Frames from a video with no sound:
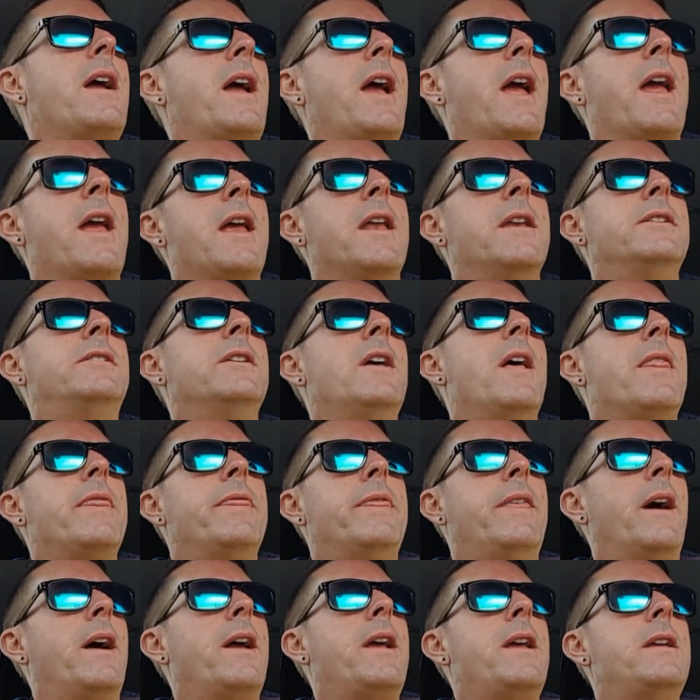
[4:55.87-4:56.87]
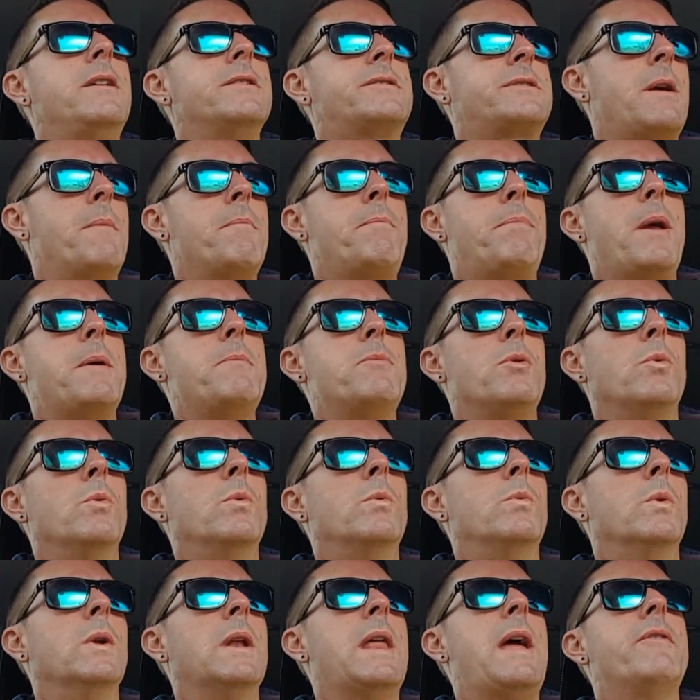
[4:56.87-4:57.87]
And some people
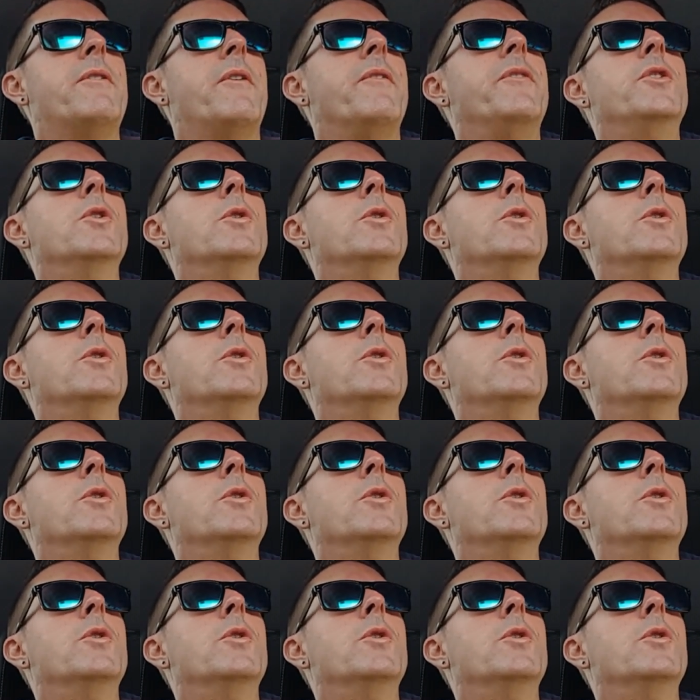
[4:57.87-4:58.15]
will have a